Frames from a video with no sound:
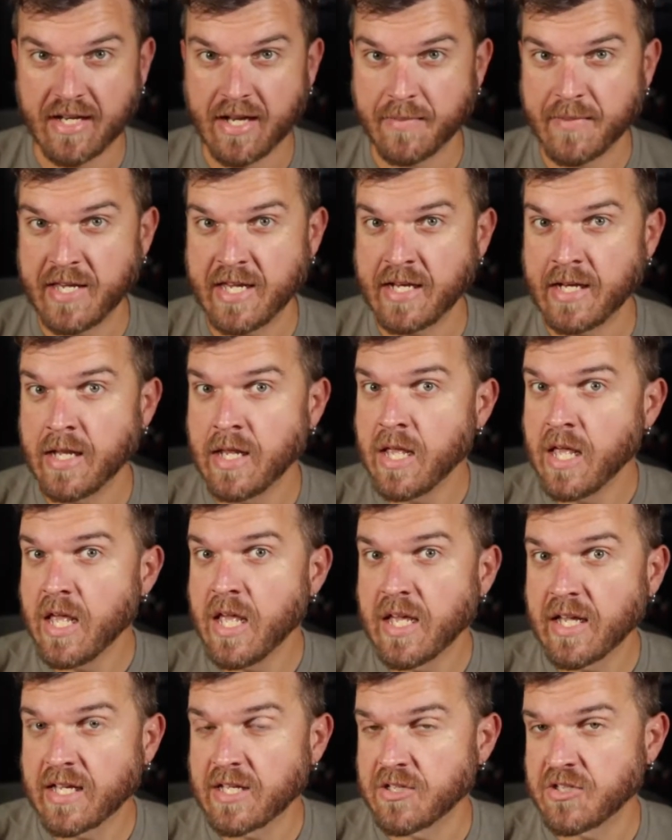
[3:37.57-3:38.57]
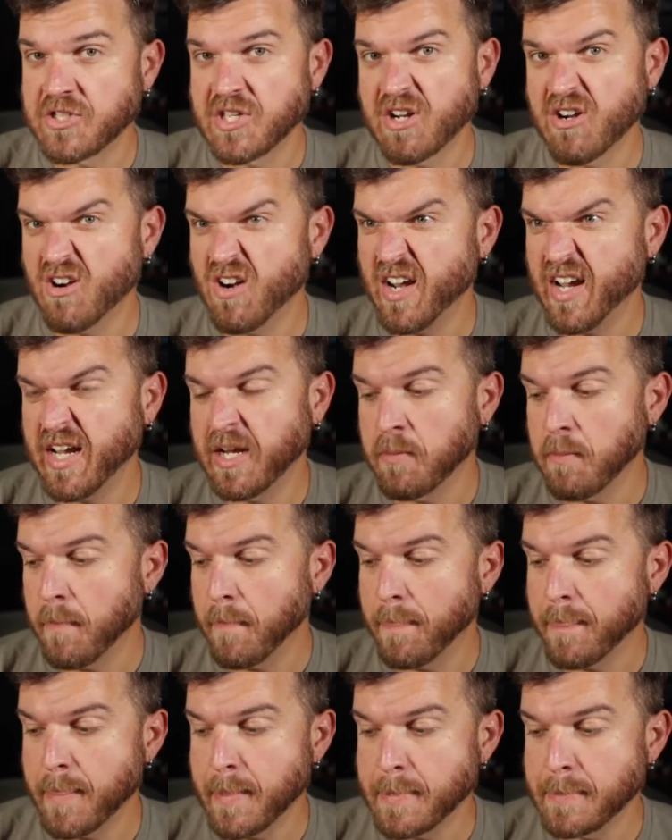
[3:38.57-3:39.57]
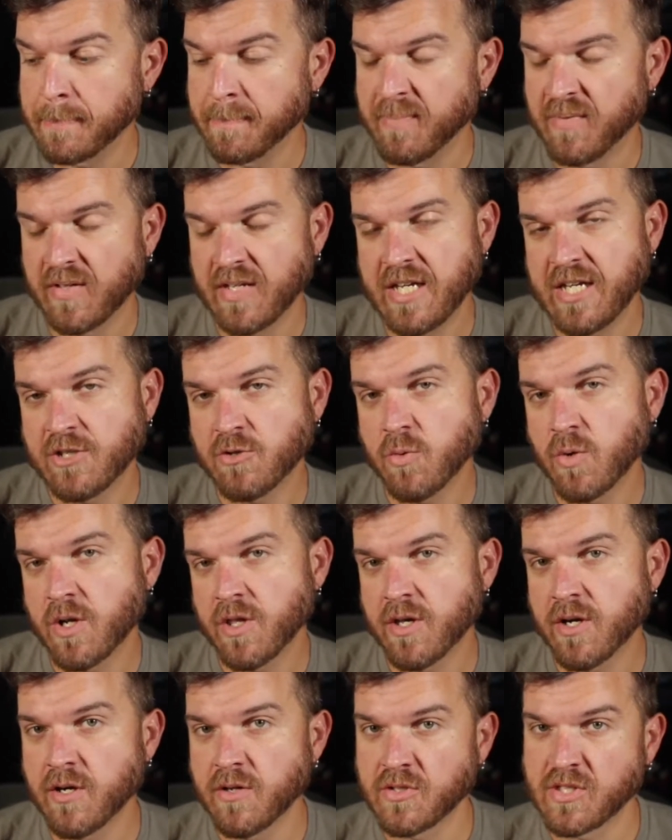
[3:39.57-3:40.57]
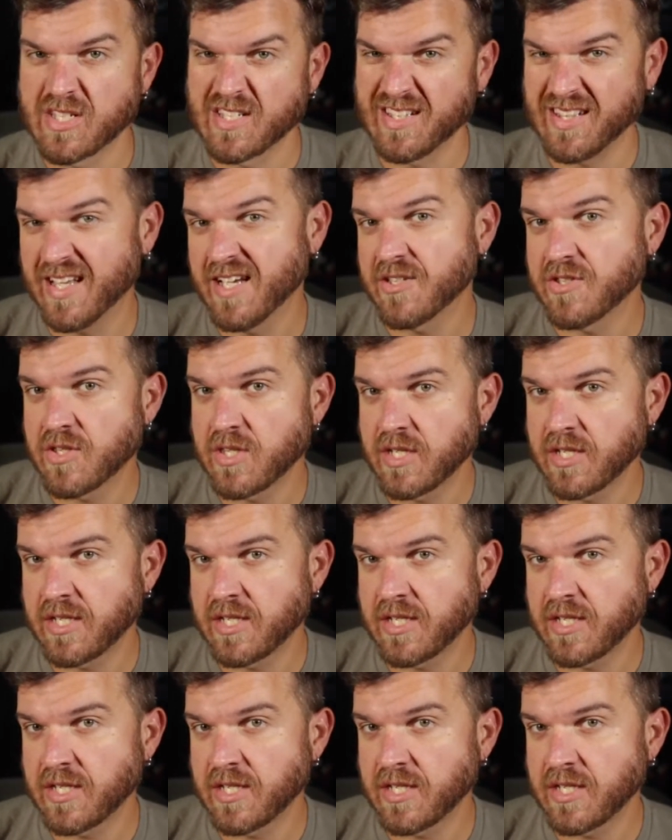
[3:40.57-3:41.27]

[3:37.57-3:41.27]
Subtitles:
I mean, considering each one of those is less than